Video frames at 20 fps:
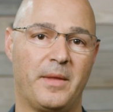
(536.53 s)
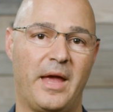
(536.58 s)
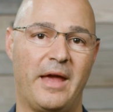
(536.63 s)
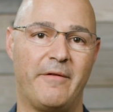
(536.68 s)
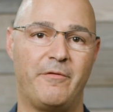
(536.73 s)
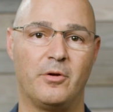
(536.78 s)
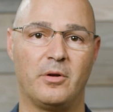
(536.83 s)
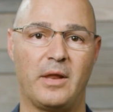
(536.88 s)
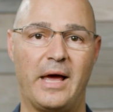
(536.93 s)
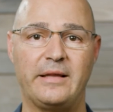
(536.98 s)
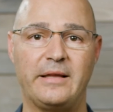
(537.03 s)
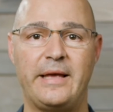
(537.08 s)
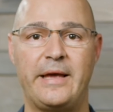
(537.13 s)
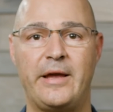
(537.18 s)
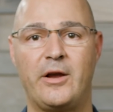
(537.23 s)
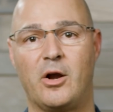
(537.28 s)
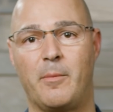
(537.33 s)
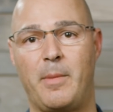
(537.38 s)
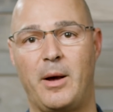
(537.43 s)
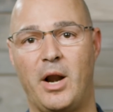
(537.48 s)
If you'd like to
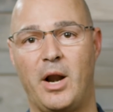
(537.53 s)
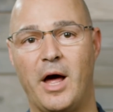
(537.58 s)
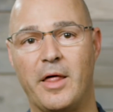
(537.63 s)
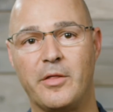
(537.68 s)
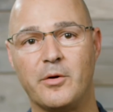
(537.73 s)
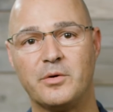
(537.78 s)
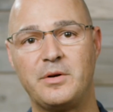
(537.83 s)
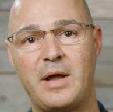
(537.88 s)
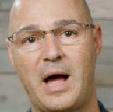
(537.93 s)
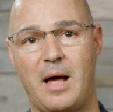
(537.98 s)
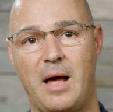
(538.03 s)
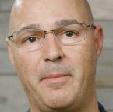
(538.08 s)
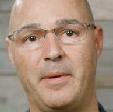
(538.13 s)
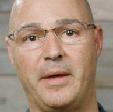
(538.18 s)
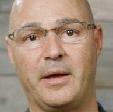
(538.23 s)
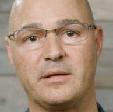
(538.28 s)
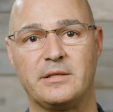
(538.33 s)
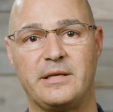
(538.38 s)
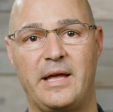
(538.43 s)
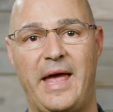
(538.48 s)
hear about other
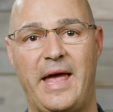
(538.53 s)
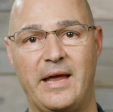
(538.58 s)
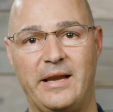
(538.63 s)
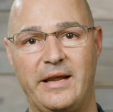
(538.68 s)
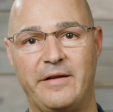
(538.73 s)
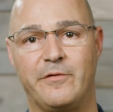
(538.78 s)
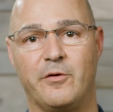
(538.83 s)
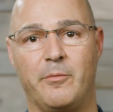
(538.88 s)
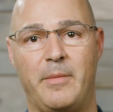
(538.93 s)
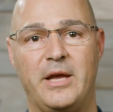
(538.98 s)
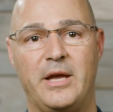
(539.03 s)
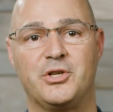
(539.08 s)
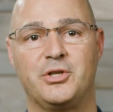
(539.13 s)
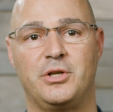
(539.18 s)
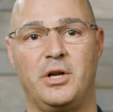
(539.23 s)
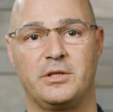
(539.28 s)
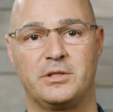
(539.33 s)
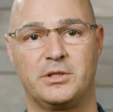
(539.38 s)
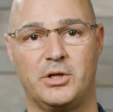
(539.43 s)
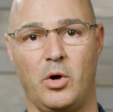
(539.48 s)
topics and
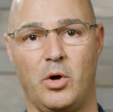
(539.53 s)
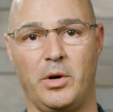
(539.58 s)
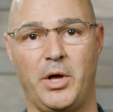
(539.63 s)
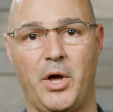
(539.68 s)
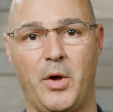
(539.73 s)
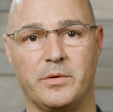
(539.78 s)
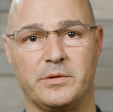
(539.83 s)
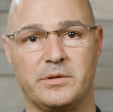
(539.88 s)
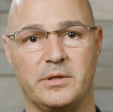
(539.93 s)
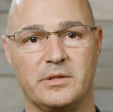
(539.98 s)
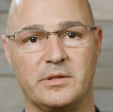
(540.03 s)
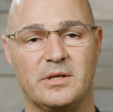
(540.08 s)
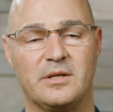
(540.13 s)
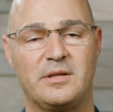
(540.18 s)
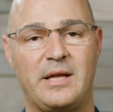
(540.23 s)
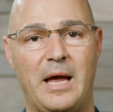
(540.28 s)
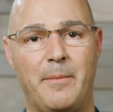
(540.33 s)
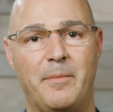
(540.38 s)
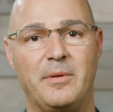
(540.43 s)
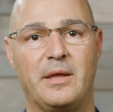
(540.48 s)
information on scoliosis,
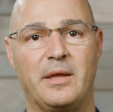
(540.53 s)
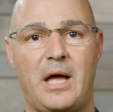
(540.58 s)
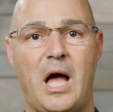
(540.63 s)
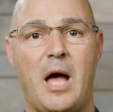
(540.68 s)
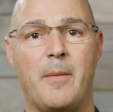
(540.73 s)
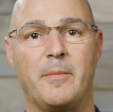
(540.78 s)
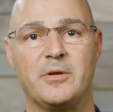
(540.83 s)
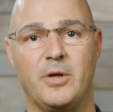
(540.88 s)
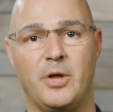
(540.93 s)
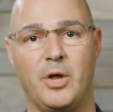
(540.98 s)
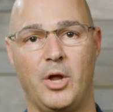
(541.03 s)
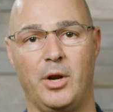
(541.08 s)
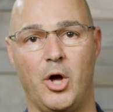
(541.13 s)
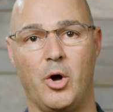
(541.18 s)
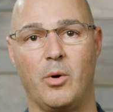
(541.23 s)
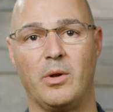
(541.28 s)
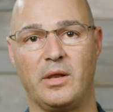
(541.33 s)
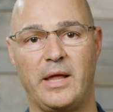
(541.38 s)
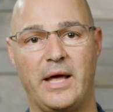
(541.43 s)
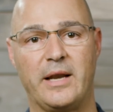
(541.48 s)
type in the comments below
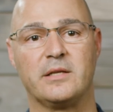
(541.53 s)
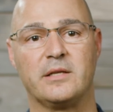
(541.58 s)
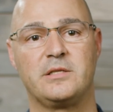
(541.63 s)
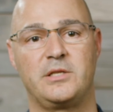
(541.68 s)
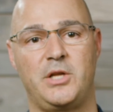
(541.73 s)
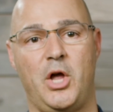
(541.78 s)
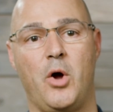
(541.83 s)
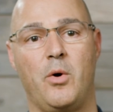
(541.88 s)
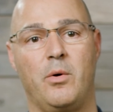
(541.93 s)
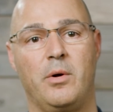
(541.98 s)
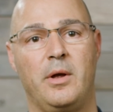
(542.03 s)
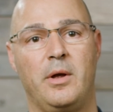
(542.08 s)
and let us know.